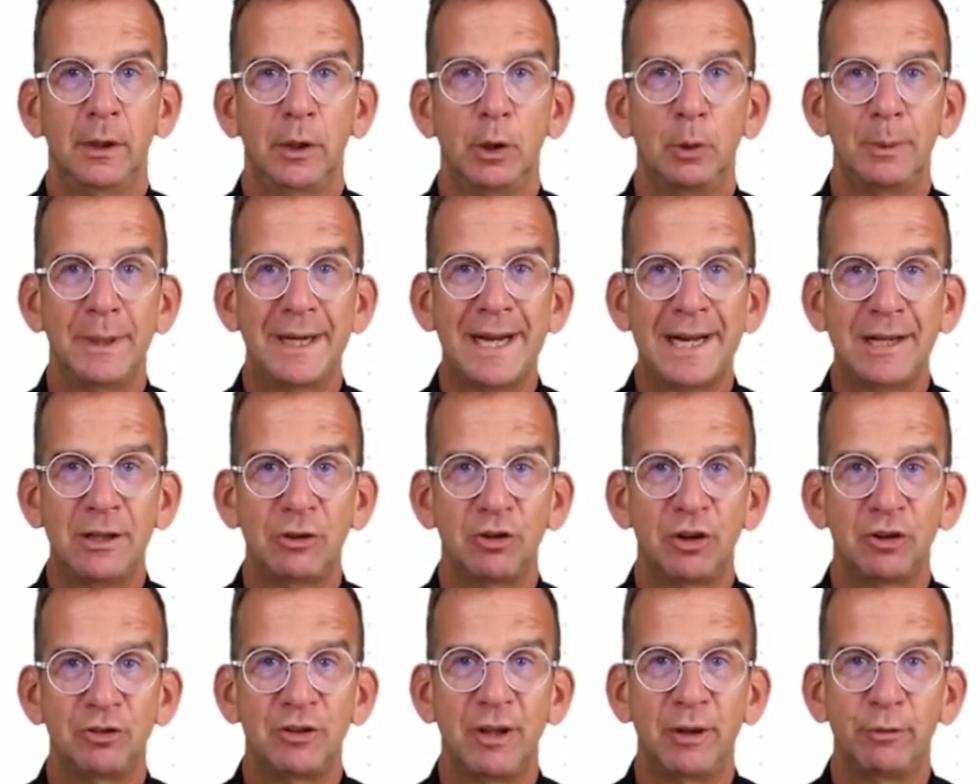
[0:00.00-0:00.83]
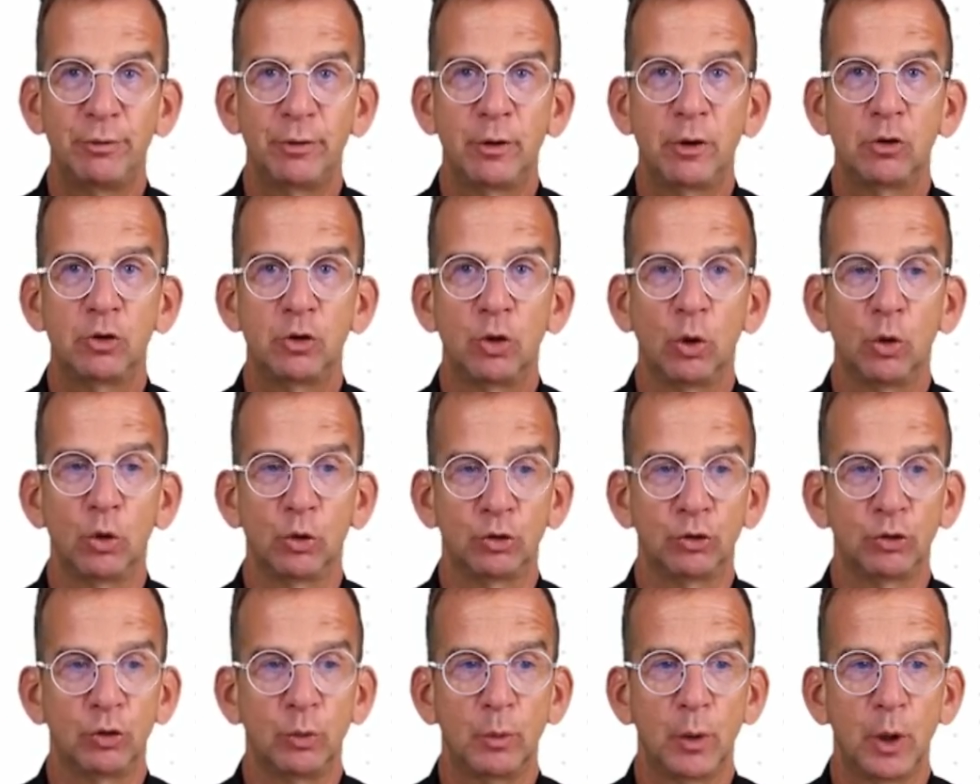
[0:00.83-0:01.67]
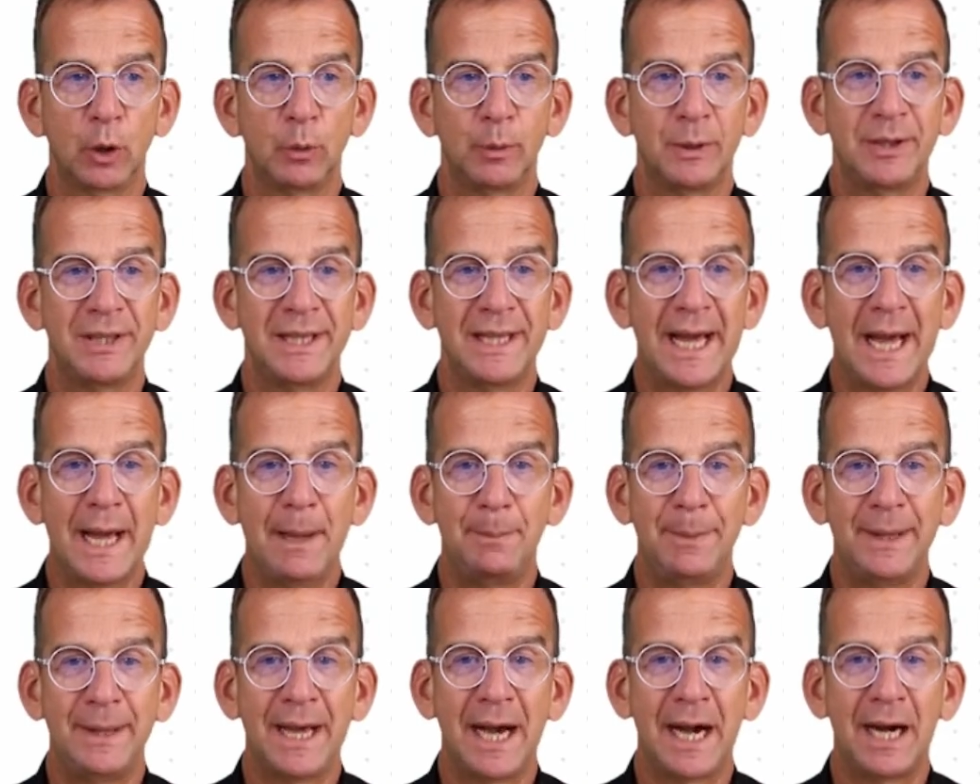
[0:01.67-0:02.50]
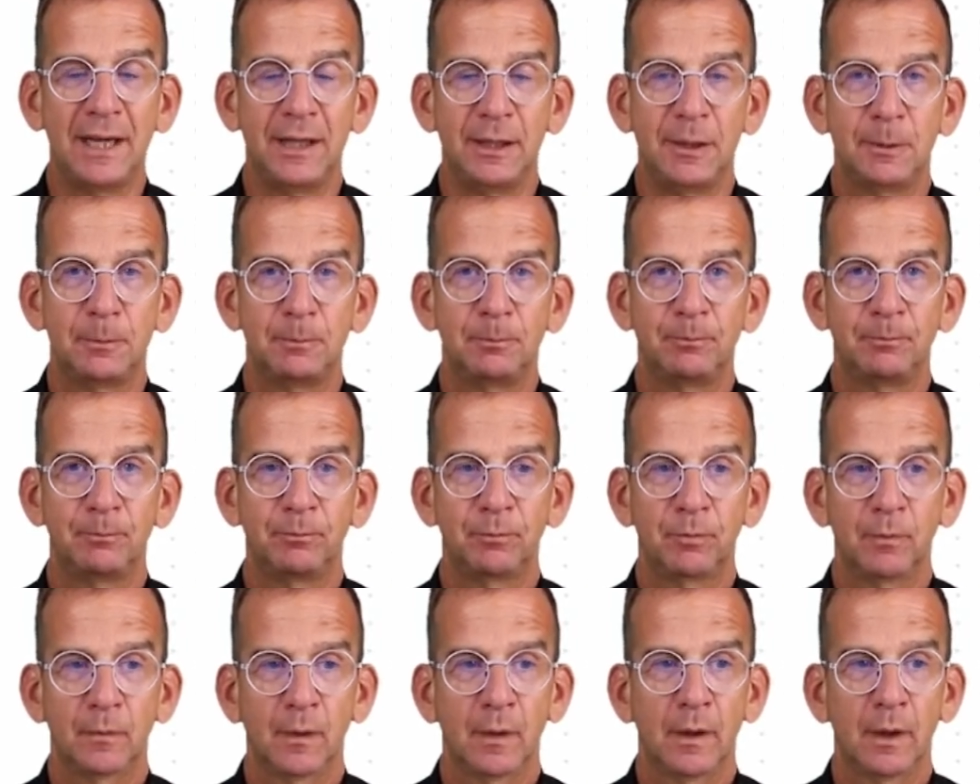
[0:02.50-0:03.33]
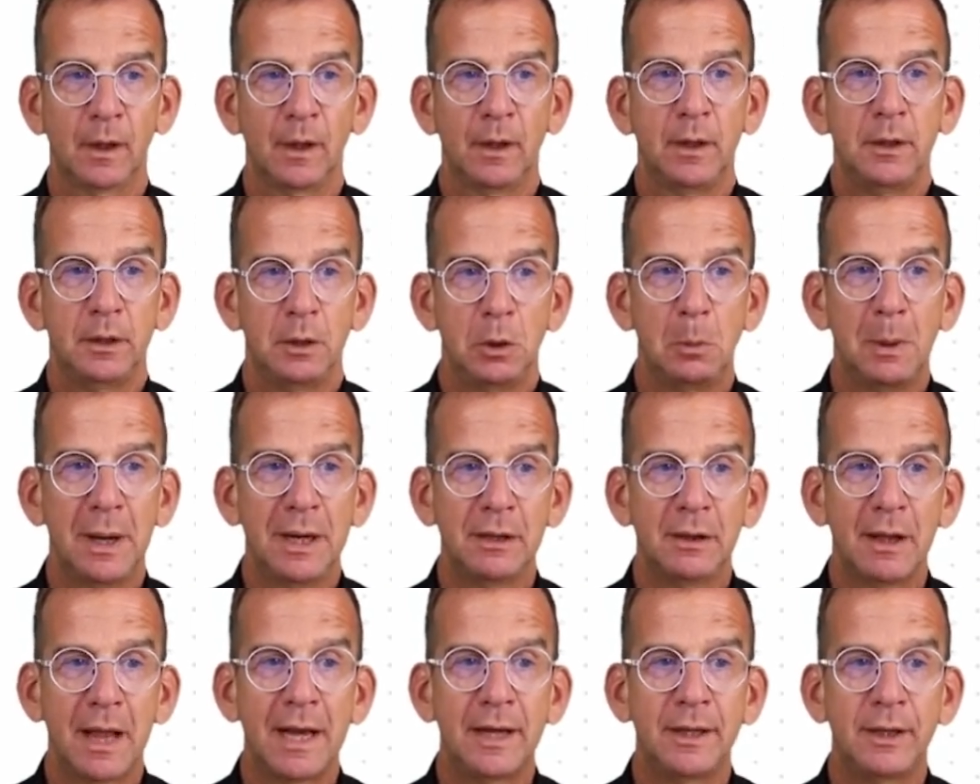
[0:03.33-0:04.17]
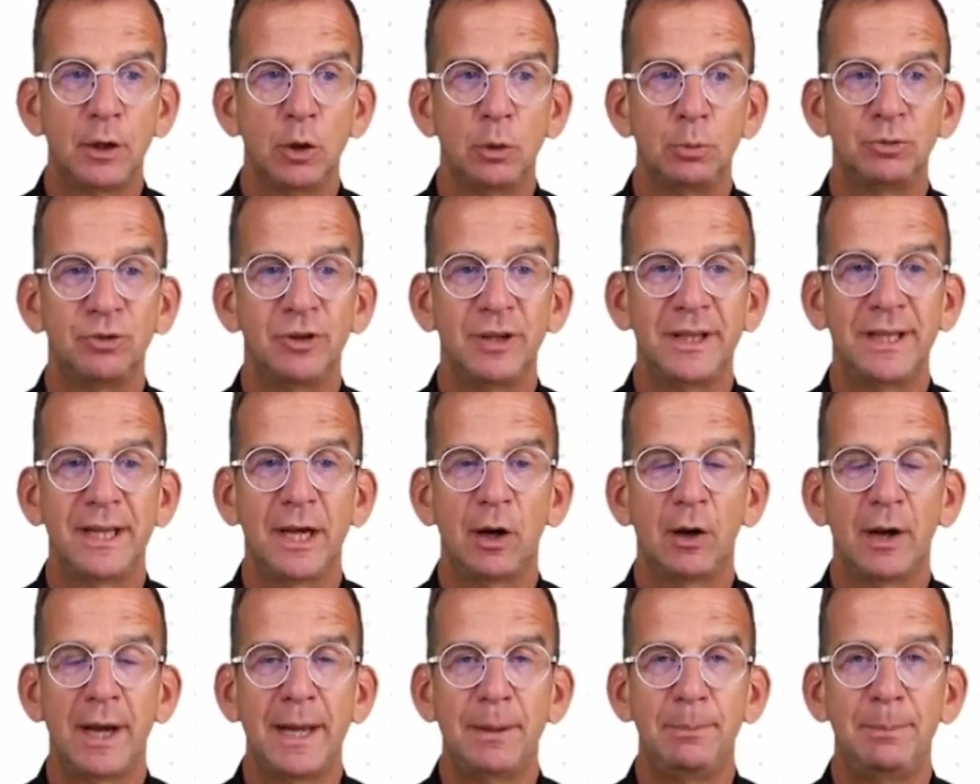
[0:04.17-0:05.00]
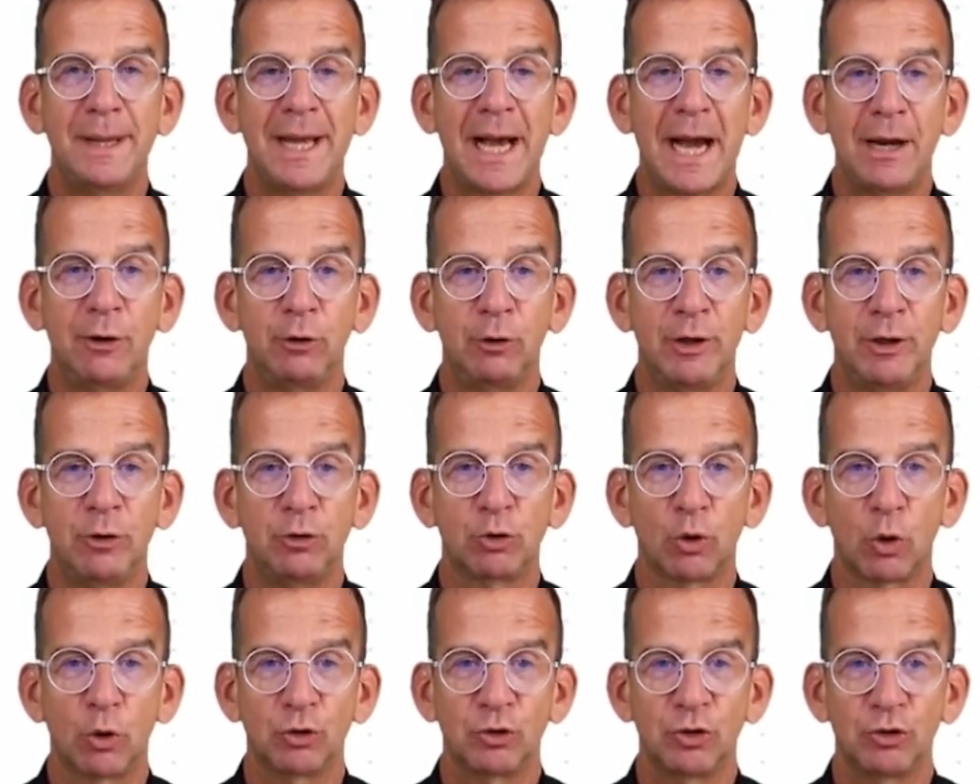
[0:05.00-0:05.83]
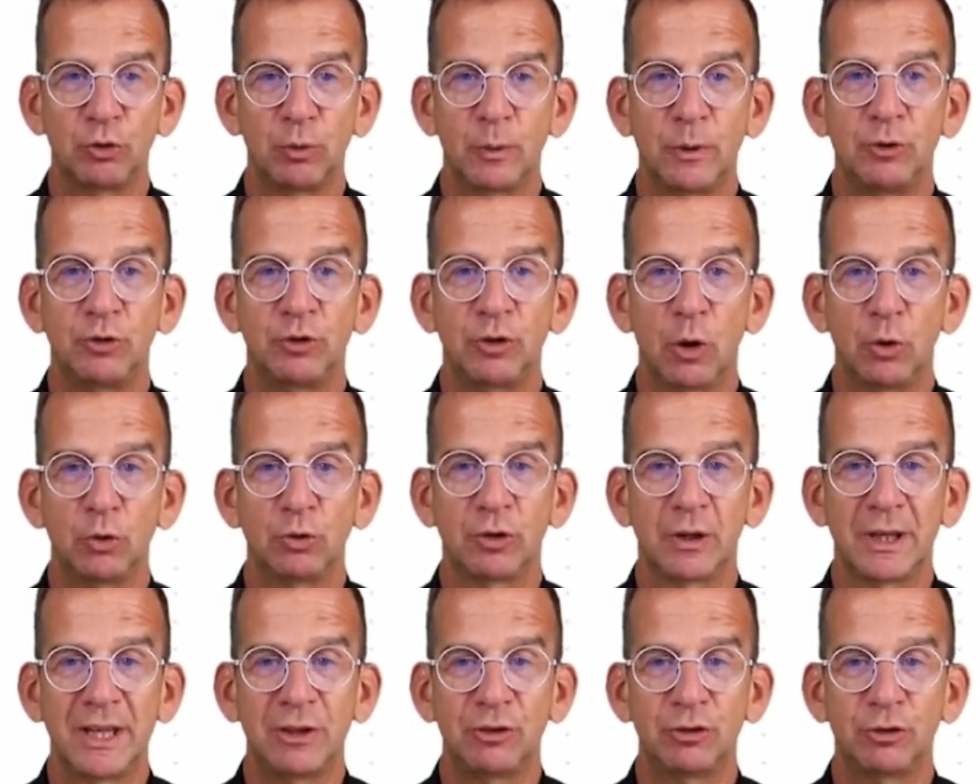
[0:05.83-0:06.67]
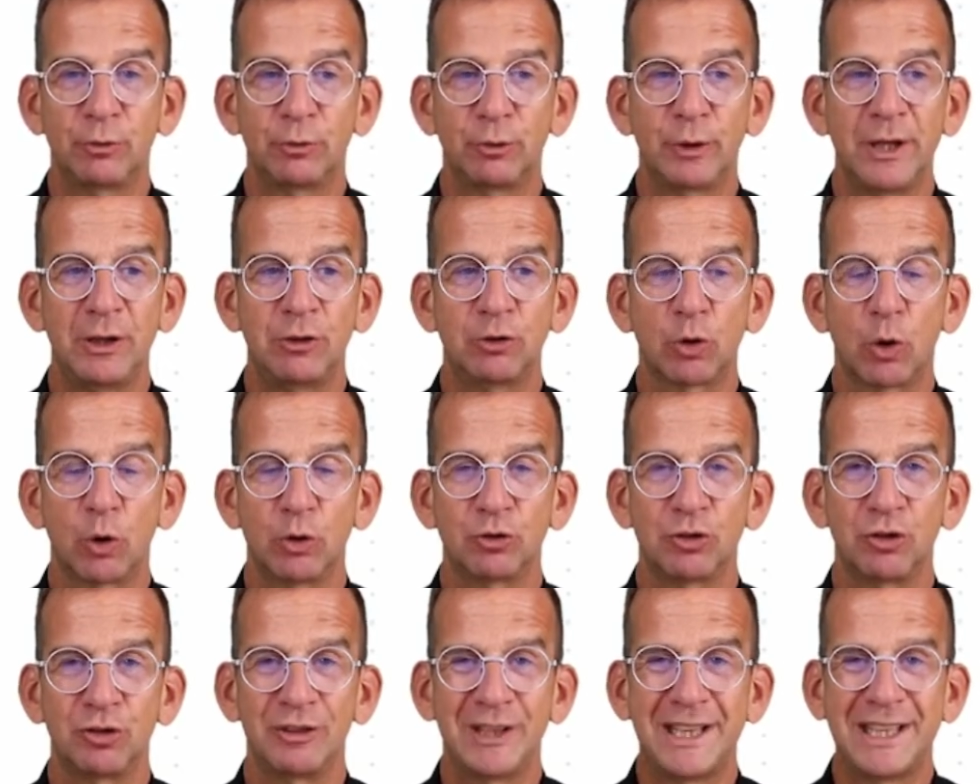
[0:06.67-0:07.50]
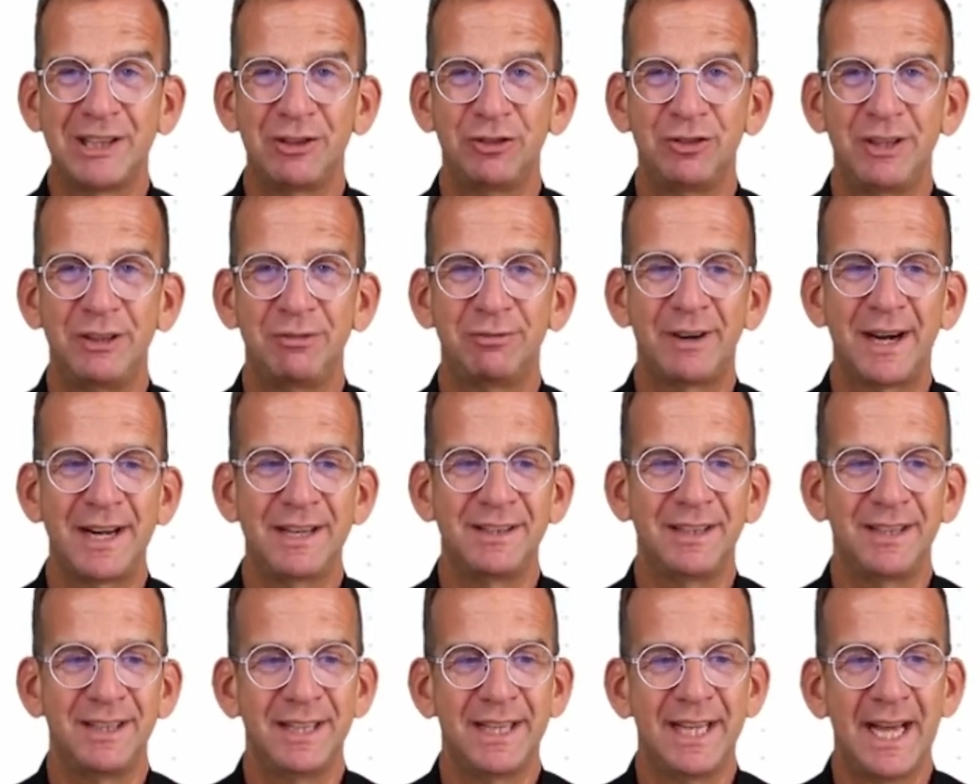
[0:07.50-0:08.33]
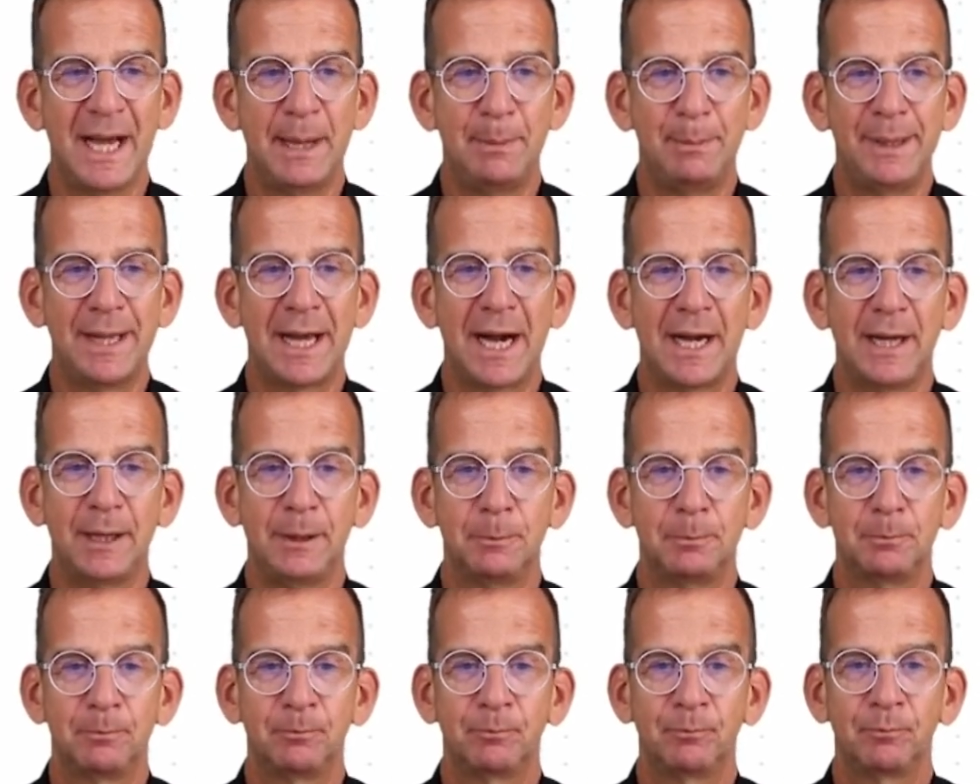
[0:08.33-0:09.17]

Kubernetes has different tools to work with the API. You might like kubectl API resources, which shows a list of resources that is defined in the API.